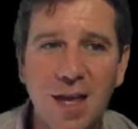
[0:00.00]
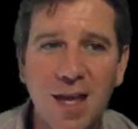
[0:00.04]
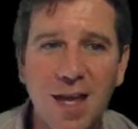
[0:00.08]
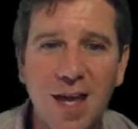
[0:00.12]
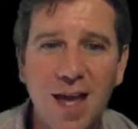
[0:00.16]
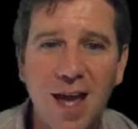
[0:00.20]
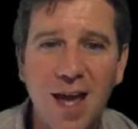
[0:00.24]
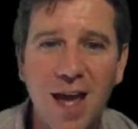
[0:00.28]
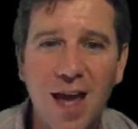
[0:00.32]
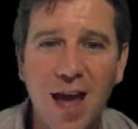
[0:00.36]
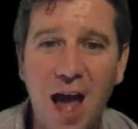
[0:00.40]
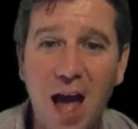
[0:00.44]

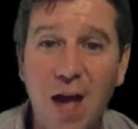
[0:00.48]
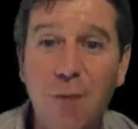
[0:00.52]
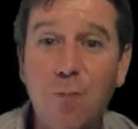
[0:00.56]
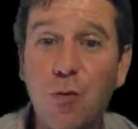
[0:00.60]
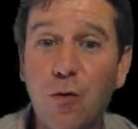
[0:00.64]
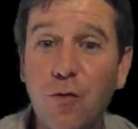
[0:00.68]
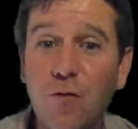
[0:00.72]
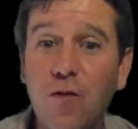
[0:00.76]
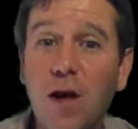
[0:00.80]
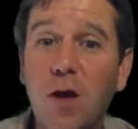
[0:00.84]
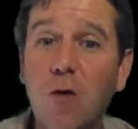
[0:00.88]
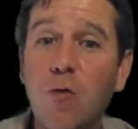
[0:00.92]

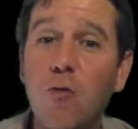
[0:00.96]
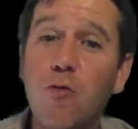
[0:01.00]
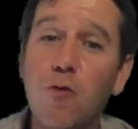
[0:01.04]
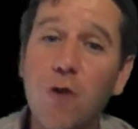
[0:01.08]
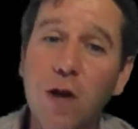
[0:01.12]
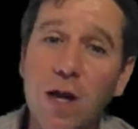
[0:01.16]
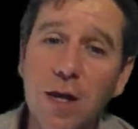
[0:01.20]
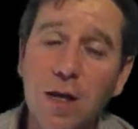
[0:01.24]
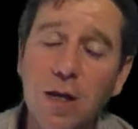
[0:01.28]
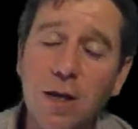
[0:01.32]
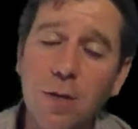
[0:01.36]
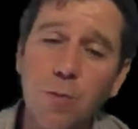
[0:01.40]
high-profile
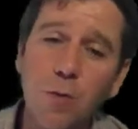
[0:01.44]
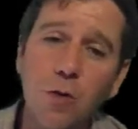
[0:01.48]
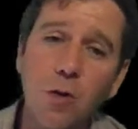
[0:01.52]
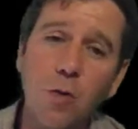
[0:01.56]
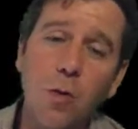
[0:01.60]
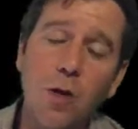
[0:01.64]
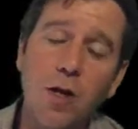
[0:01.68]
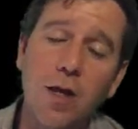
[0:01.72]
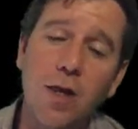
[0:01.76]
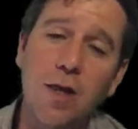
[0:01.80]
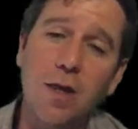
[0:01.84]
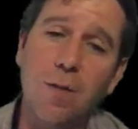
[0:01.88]
race
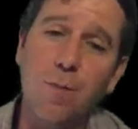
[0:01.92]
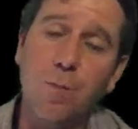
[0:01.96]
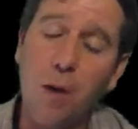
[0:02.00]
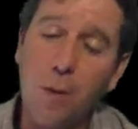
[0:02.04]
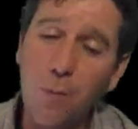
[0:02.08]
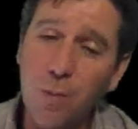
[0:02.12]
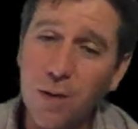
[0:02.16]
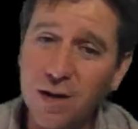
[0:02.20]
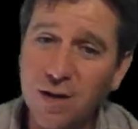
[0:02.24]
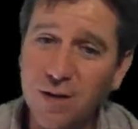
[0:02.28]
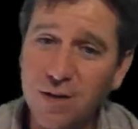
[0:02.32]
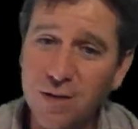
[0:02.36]
between the
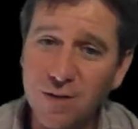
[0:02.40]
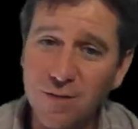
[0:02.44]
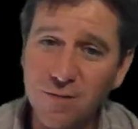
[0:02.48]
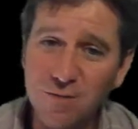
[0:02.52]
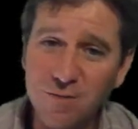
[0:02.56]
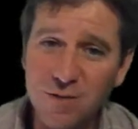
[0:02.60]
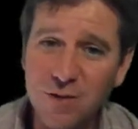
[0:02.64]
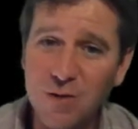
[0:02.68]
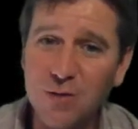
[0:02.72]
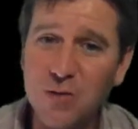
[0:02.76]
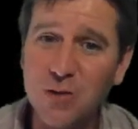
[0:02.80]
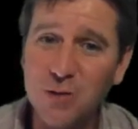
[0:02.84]
public
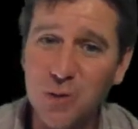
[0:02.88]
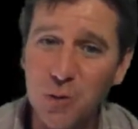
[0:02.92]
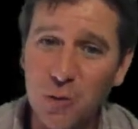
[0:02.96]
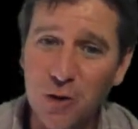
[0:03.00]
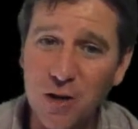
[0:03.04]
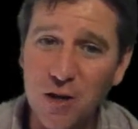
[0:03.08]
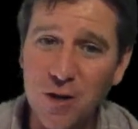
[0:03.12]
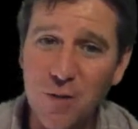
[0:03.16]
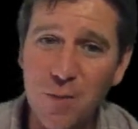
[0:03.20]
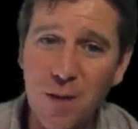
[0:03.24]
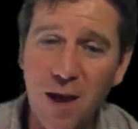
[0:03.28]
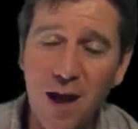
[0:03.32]

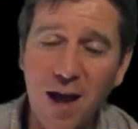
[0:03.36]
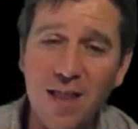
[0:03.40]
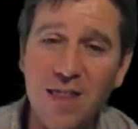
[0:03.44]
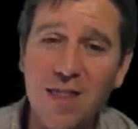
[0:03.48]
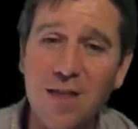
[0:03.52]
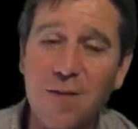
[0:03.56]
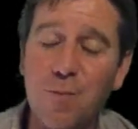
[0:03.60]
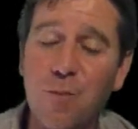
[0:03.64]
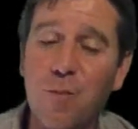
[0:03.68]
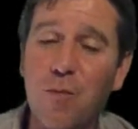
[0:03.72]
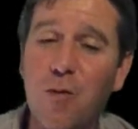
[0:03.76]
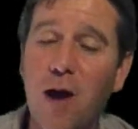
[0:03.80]
consortium and
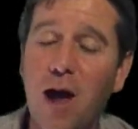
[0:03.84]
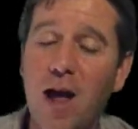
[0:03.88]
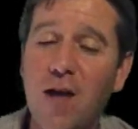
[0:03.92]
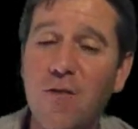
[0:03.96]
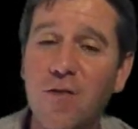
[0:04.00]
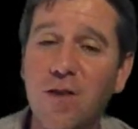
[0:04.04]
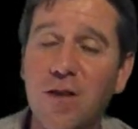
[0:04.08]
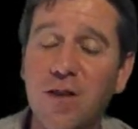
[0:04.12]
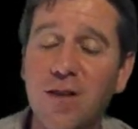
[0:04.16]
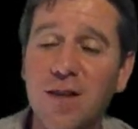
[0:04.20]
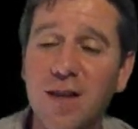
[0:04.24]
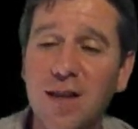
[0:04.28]
the
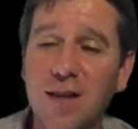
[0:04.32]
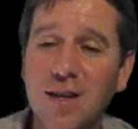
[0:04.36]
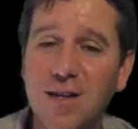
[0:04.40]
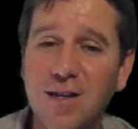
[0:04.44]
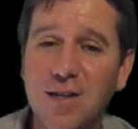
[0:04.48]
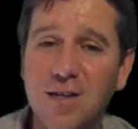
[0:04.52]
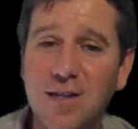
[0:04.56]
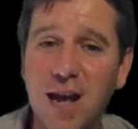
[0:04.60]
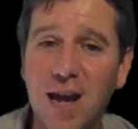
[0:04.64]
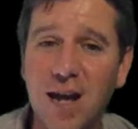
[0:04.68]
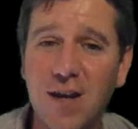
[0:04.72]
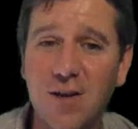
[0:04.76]
private
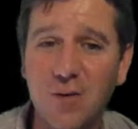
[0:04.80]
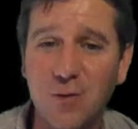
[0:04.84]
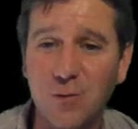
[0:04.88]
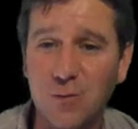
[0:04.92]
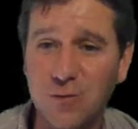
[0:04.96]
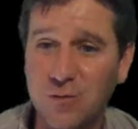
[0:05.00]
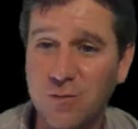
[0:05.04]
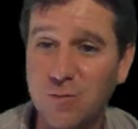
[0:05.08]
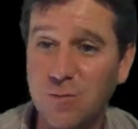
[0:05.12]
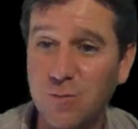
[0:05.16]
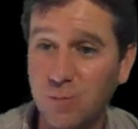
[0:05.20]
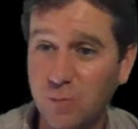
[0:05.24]
sector
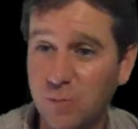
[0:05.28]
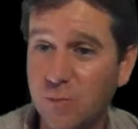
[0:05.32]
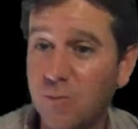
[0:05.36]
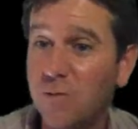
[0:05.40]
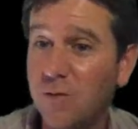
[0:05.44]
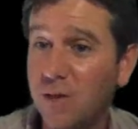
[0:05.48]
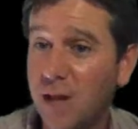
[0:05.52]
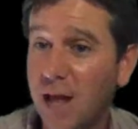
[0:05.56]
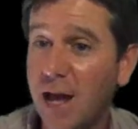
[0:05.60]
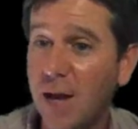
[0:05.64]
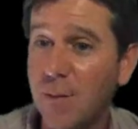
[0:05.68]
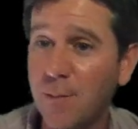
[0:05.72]

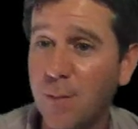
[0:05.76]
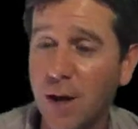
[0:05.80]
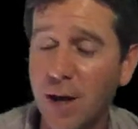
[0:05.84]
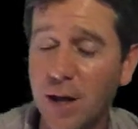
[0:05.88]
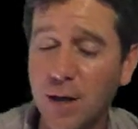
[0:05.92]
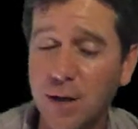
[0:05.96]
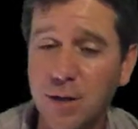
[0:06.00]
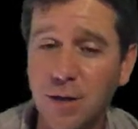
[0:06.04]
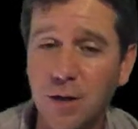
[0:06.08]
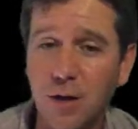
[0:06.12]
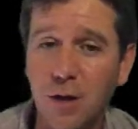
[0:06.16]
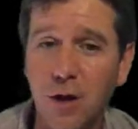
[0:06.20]
led by
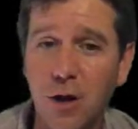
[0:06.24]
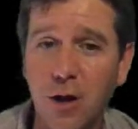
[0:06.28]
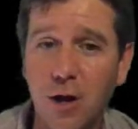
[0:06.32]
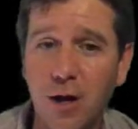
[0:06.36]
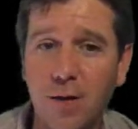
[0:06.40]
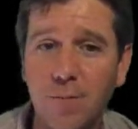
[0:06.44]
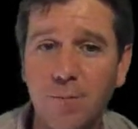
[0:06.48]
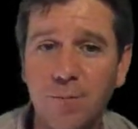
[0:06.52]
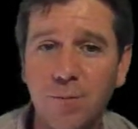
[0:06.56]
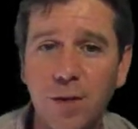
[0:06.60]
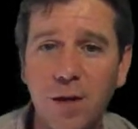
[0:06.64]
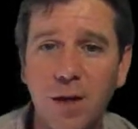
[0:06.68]

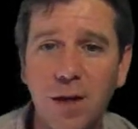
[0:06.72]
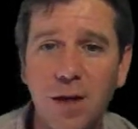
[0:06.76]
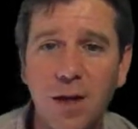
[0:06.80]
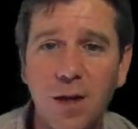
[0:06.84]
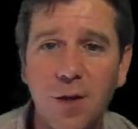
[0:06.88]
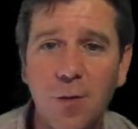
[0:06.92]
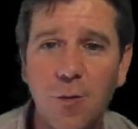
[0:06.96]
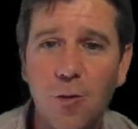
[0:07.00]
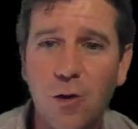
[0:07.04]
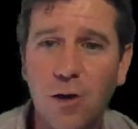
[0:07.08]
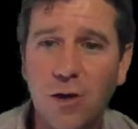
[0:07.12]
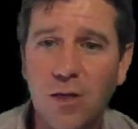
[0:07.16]
Celera,
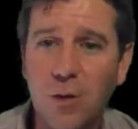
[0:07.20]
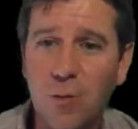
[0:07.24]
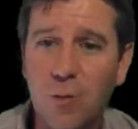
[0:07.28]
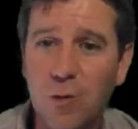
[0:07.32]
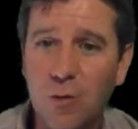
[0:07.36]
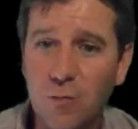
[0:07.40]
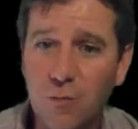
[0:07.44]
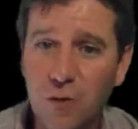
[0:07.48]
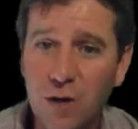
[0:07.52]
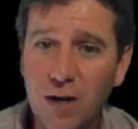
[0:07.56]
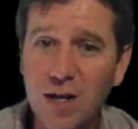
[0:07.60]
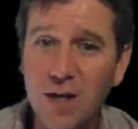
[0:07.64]
where they
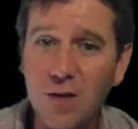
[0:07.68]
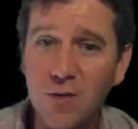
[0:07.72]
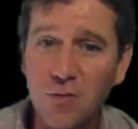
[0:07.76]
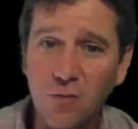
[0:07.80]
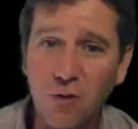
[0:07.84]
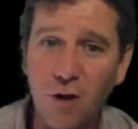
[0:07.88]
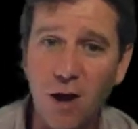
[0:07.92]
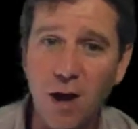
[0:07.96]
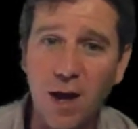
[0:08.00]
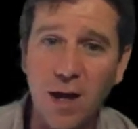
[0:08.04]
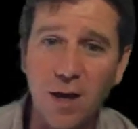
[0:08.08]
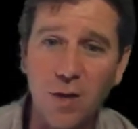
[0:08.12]
were really
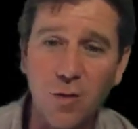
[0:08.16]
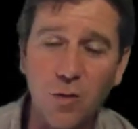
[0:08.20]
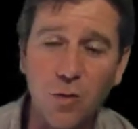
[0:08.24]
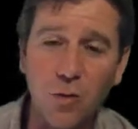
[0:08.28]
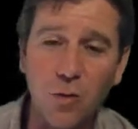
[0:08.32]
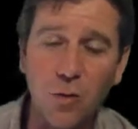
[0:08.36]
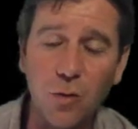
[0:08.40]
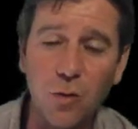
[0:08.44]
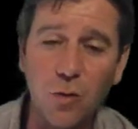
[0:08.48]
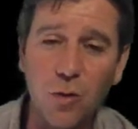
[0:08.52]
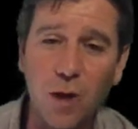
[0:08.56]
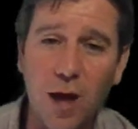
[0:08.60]
trying
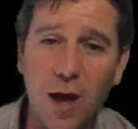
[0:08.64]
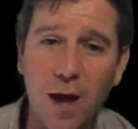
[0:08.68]
to